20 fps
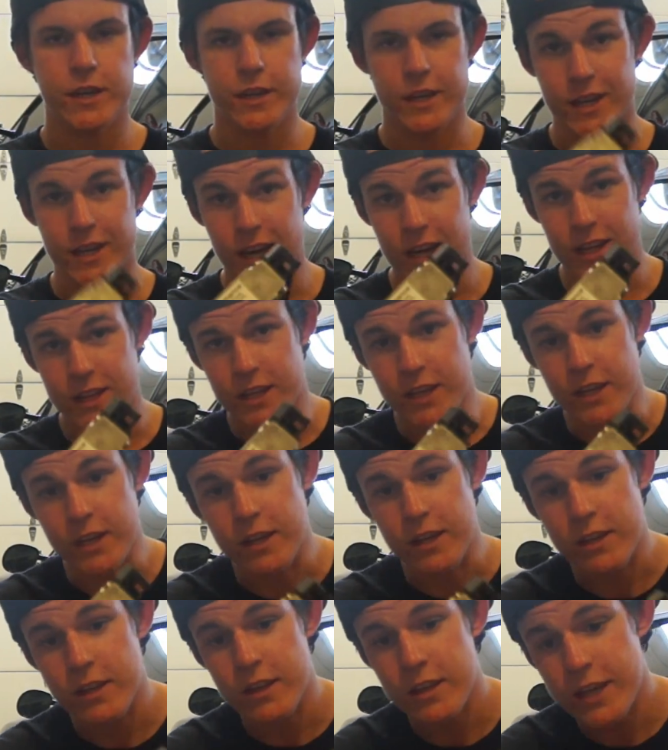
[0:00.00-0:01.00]
and they got
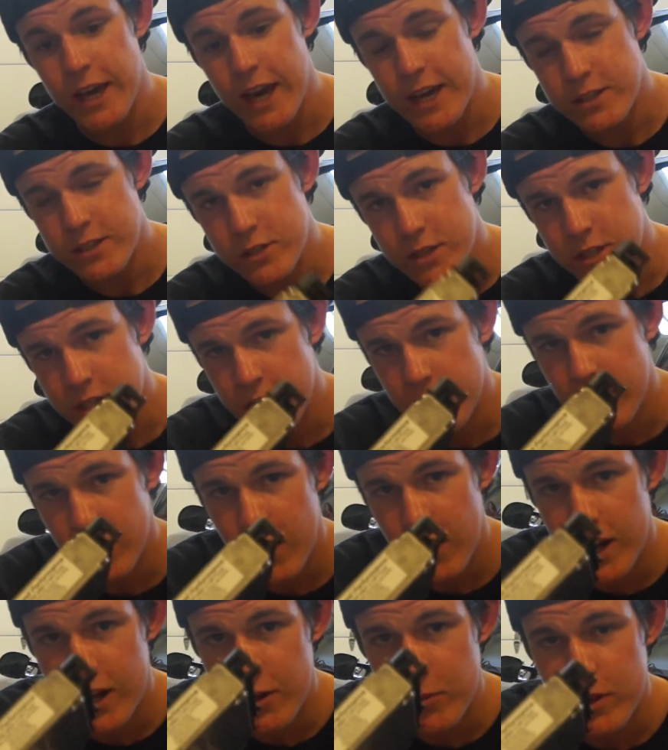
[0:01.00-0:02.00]
the Castle sticker
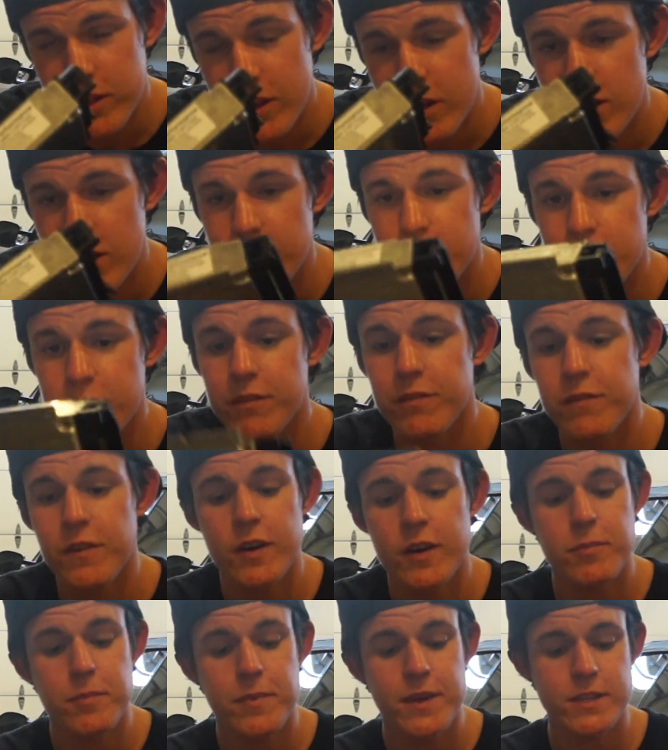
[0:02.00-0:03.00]
on it with all of the
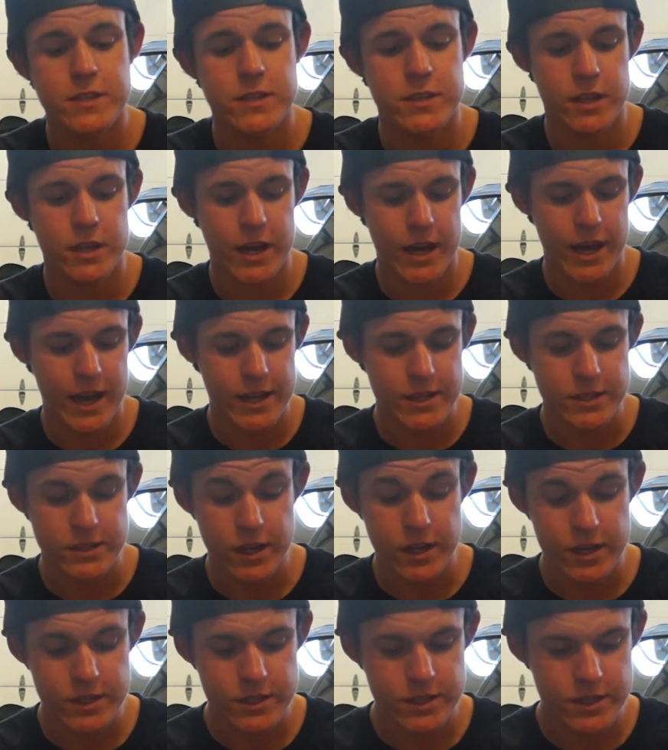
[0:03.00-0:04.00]
fun bits that I had
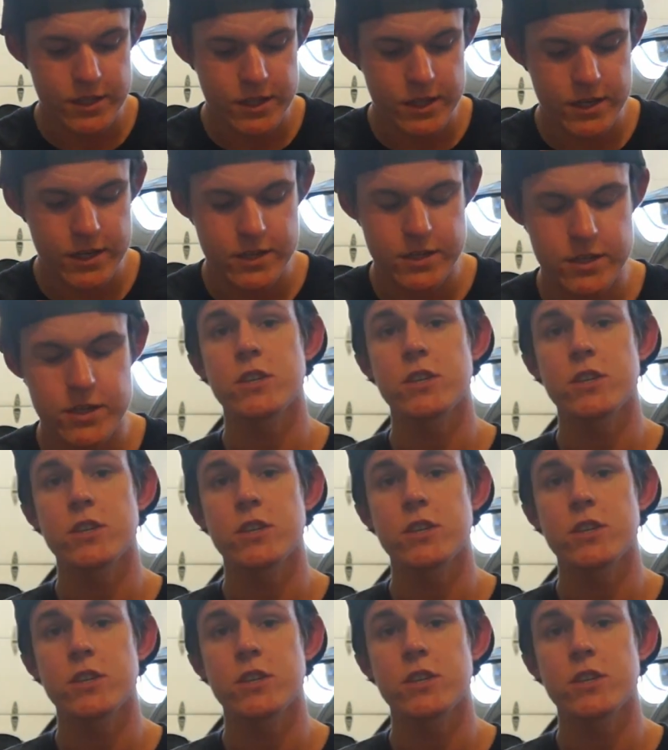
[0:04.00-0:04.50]
done to this.